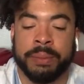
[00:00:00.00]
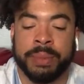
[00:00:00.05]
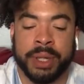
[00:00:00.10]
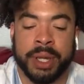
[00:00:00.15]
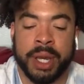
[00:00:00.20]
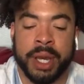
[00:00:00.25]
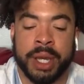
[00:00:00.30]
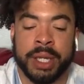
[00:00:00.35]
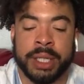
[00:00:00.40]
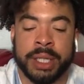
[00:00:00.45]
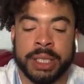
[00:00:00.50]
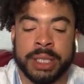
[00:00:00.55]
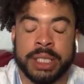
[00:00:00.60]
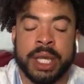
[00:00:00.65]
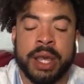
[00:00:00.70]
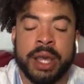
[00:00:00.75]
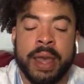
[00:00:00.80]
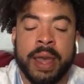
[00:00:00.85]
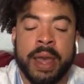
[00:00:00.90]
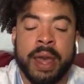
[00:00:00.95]
Because
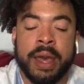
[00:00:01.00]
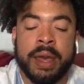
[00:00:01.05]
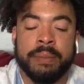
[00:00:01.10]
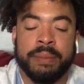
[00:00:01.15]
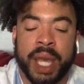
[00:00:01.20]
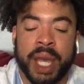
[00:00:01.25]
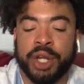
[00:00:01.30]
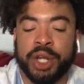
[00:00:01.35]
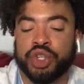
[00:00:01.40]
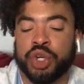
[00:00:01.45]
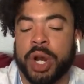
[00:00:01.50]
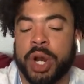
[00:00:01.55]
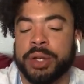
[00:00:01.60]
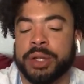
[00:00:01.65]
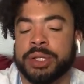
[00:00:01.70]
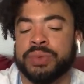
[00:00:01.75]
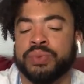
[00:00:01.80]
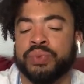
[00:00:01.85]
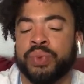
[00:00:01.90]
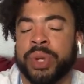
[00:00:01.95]
Patreon
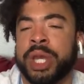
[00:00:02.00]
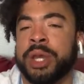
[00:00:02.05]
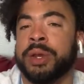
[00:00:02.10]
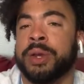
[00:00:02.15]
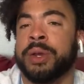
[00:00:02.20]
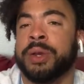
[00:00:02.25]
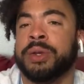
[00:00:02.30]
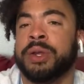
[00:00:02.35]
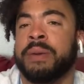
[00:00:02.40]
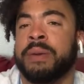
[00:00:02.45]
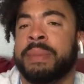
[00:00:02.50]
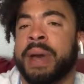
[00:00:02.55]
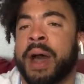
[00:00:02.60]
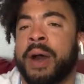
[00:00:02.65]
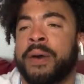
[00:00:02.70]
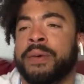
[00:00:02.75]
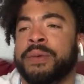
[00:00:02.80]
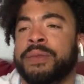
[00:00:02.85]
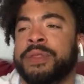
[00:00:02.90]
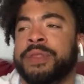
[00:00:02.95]
is weird
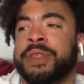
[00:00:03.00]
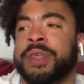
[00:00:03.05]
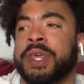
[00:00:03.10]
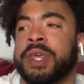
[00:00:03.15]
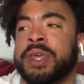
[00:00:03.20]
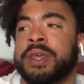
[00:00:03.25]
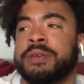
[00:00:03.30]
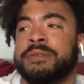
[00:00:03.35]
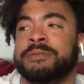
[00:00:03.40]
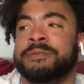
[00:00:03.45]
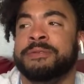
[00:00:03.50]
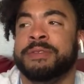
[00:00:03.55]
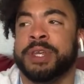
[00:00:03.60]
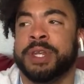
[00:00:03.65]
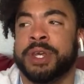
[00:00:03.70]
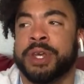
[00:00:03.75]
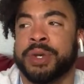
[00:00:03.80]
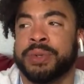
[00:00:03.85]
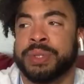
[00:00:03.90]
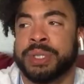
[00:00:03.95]
about the
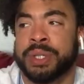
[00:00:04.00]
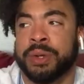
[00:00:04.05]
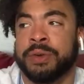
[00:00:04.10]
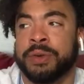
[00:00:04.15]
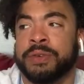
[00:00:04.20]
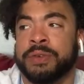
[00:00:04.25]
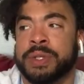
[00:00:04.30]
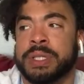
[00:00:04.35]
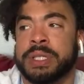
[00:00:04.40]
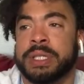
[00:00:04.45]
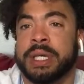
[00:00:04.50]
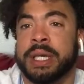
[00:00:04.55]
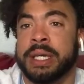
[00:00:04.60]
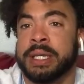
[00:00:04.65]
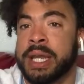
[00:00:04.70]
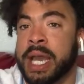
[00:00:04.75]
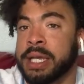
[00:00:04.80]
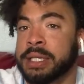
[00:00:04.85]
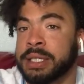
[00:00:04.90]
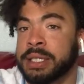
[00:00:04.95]
video service
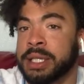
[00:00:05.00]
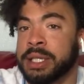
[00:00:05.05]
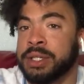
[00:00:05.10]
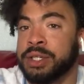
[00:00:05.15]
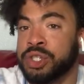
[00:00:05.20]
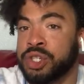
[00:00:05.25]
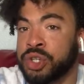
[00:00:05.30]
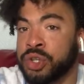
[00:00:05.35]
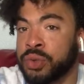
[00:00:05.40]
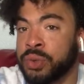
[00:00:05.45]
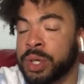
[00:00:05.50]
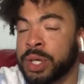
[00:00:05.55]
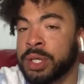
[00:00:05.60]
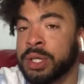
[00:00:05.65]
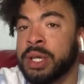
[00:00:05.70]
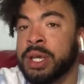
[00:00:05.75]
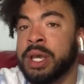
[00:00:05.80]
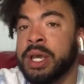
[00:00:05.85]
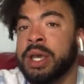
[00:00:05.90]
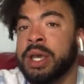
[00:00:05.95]
connected to it
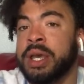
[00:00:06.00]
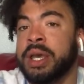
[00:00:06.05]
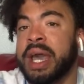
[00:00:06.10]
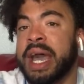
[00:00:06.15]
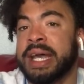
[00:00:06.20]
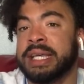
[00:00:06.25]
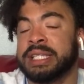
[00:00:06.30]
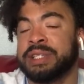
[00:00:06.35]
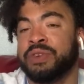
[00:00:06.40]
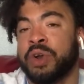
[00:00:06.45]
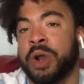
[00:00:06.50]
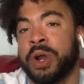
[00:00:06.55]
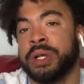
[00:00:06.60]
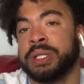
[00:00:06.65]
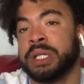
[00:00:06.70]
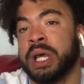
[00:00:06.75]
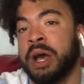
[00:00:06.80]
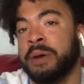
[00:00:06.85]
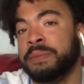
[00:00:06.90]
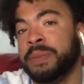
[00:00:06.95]
as far
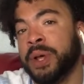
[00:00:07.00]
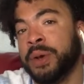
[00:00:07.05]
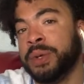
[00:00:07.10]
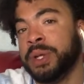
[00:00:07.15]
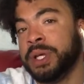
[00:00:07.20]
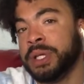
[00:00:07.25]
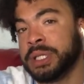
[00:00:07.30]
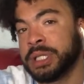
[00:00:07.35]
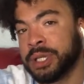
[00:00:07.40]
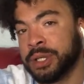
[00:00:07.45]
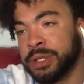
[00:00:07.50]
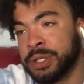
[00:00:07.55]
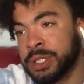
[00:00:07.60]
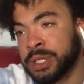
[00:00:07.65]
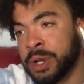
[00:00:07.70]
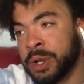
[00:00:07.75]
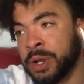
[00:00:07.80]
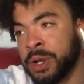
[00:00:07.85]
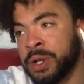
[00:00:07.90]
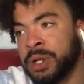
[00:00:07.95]
as uploading is
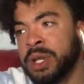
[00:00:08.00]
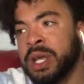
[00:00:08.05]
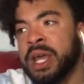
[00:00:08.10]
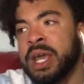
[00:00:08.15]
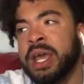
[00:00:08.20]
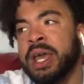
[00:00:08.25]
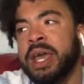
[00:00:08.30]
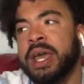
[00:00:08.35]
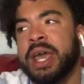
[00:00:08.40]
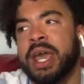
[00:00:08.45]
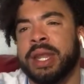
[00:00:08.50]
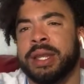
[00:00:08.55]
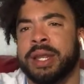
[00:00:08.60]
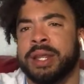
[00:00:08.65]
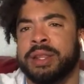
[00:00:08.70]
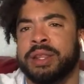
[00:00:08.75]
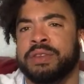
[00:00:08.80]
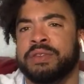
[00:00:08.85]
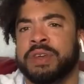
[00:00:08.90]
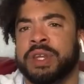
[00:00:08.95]
concerned. And
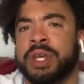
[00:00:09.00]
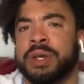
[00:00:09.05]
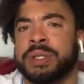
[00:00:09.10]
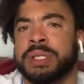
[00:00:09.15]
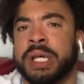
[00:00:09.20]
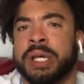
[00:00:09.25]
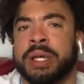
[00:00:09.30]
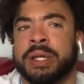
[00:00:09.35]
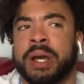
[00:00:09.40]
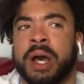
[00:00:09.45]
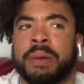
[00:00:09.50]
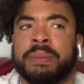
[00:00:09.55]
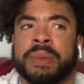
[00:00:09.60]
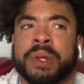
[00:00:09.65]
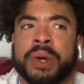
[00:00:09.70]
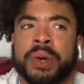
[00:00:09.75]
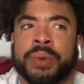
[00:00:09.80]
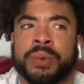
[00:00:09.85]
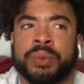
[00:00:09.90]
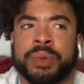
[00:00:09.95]
none of the videos I could
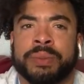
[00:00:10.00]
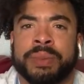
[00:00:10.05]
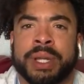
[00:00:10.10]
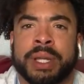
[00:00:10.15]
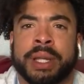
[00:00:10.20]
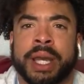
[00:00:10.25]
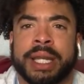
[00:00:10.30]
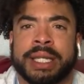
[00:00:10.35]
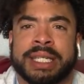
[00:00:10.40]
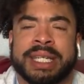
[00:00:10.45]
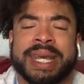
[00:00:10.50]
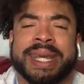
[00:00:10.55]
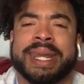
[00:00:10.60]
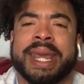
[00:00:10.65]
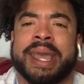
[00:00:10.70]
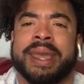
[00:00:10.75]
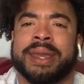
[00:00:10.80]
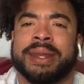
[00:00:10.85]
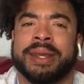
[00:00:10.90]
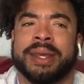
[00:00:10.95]
upload would be like
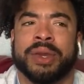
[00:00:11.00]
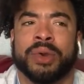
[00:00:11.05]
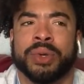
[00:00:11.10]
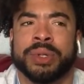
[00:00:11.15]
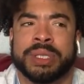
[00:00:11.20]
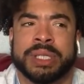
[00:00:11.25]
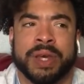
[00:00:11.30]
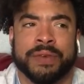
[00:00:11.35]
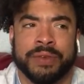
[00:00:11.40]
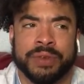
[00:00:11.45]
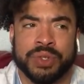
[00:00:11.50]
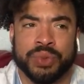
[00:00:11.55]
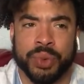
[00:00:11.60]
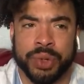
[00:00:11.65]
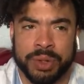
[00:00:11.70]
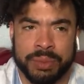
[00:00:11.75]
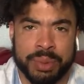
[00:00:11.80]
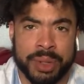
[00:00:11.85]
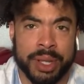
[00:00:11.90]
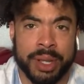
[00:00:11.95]
1080 or
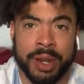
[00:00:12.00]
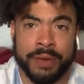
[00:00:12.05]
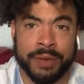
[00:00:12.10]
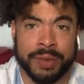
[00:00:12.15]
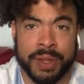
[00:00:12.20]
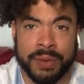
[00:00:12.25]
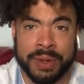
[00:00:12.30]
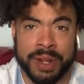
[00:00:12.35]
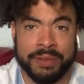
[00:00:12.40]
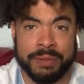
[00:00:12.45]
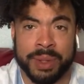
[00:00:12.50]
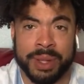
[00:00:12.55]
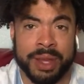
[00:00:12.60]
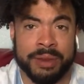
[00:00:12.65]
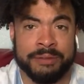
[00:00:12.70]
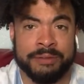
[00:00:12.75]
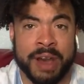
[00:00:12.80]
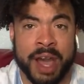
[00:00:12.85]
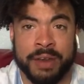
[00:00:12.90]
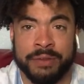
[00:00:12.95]
720p. Everything would have to be like
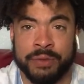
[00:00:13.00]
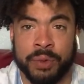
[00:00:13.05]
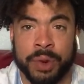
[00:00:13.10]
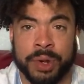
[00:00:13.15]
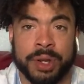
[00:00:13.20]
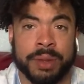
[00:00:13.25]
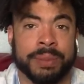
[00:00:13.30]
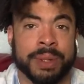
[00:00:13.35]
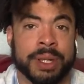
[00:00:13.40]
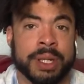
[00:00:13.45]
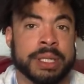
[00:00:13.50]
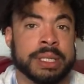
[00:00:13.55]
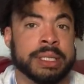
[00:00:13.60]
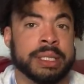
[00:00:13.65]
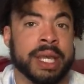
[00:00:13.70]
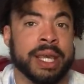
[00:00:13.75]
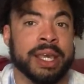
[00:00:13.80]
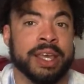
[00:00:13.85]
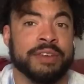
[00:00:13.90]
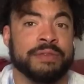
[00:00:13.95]
540 because
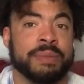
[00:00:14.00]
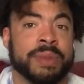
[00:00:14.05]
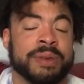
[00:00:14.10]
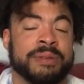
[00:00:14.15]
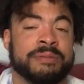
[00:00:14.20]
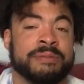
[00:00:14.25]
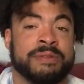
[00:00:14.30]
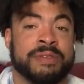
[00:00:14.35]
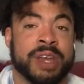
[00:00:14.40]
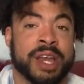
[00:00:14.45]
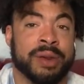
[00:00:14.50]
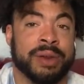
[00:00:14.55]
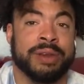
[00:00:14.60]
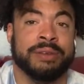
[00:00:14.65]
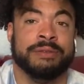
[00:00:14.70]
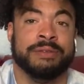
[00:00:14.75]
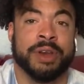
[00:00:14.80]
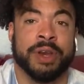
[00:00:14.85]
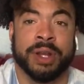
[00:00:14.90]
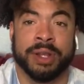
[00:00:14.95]
they give me
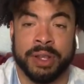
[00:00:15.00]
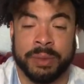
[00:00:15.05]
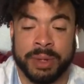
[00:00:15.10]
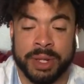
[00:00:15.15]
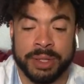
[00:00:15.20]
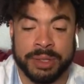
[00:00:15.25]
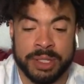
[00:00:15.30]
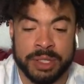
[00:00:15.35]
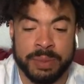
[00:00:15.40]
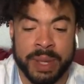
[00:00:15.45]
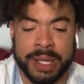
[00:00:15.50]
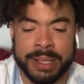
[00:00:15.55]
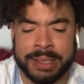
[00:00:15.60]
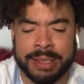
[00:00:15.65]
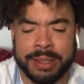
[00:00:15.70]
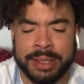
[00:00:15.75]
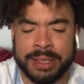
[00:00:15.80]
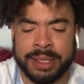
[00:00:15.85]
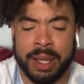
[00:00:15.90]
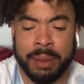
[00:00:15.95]
very, very limited space
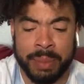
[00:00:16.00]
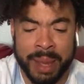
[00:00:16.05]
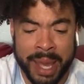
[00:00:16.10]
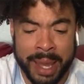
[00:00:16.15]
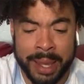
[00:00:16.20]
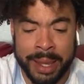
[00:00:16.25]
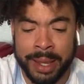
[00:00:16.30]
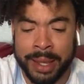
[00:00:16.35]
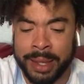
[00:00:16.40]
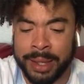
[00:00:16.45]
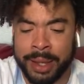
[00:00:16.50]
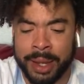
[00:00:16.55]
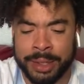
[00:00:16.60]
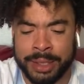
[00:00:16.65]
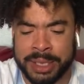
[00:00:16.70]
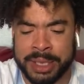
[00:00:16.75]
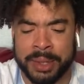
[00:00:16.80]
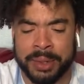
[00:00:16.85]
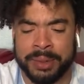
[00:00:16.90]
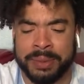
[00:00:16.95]
unless I pay a
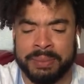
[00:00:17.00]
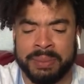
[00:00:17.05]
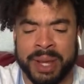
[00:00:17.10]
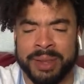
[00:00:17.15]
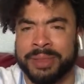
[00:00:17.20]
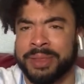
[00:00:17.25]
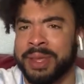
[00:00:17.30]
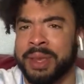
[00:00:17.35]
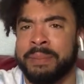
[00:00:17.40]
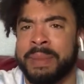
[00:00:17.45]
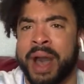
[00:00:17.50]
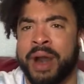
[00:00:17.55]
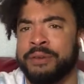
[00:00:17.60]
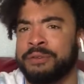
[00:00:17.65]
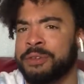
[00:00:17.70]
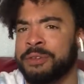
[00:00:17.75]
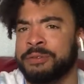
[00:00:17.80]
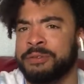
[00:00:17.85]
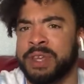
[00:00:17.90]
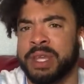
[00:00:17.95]
certain monthly amount
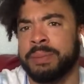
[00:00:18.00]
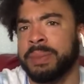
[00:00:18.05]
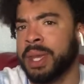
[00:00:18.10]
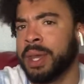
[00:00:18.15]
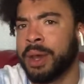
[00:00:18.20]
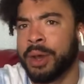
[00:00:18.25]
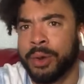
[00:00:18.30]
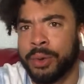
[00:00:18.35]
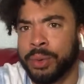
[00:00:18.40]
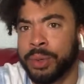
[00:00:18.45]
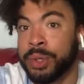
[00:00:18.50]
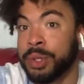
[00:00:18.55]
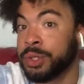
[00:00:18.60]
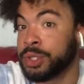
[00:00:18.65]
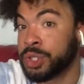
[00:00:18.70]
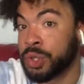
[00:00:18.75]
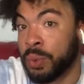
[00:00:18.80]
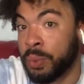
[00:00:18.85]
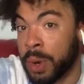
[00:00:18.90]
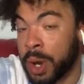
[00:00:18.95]
for Vimeo
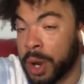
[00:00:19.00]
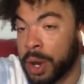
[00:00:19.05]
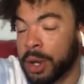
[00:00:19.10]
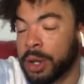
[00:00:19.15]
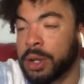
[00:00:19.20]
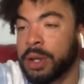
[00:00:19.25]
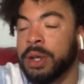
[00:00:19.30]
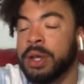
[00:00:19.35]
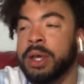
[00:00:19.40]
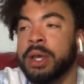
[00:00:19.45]
to work.